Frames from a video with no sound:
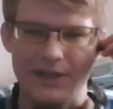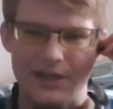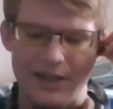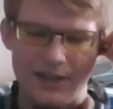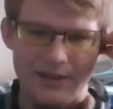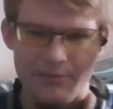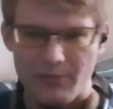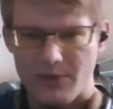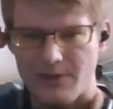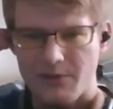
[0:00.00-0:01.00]

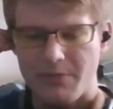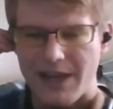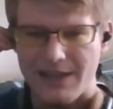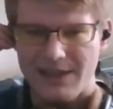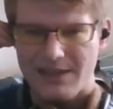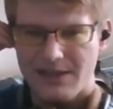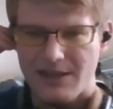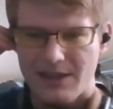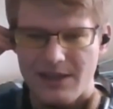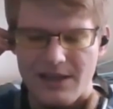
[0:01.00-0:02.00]
with these back in,
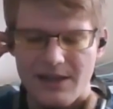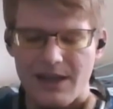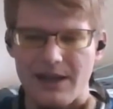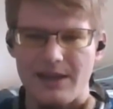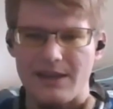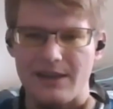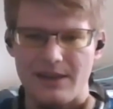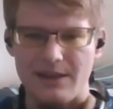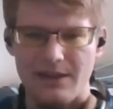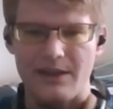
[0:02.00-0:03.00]

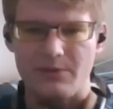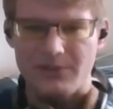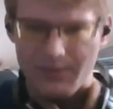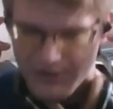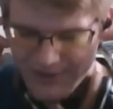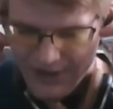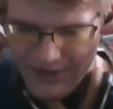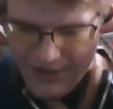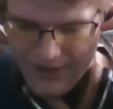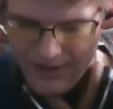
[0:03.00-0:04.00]
I was able to
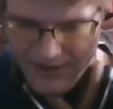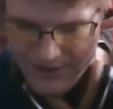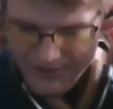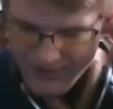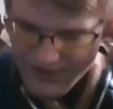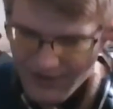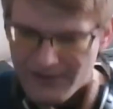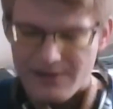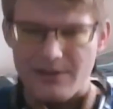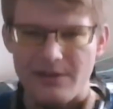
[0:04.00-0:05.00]
take a listen to these
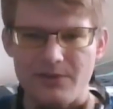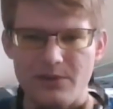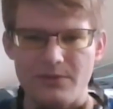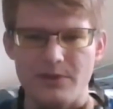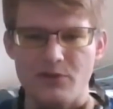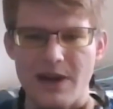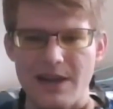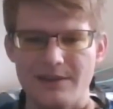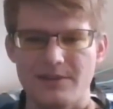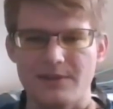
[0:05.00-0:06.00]
on a few different
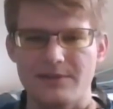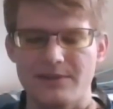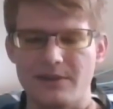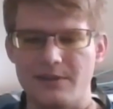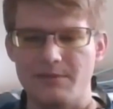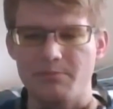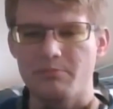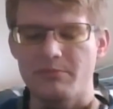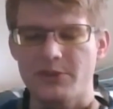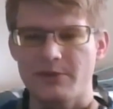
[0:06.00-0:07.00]
tracks, on
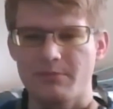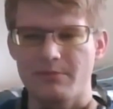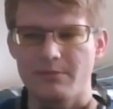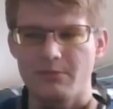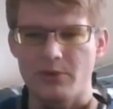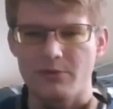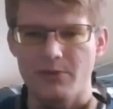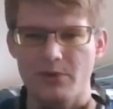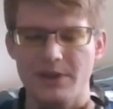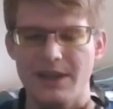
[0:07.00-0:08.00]
some more
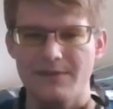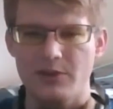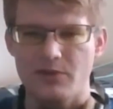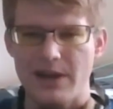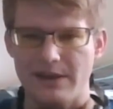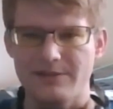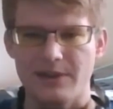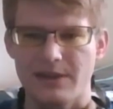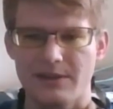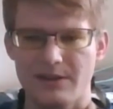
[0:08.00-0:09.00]
vocally heavy tracks
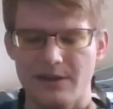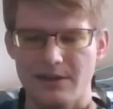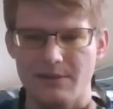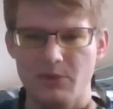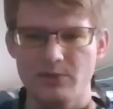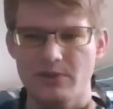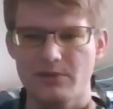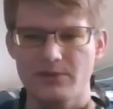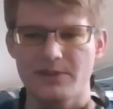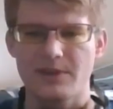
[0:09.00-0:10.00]
like in
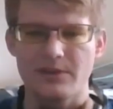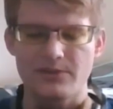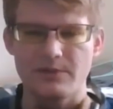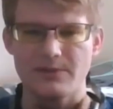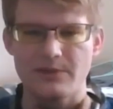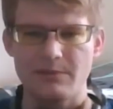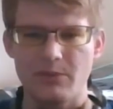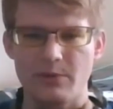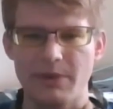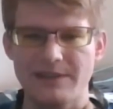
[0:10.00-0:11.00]
musicals, and then also in some
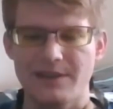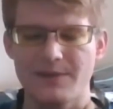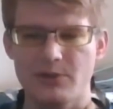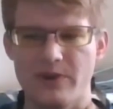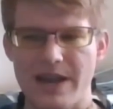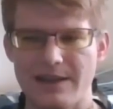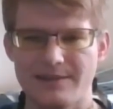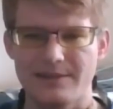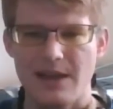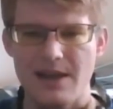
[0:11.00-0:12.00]
more bass heavy tracks,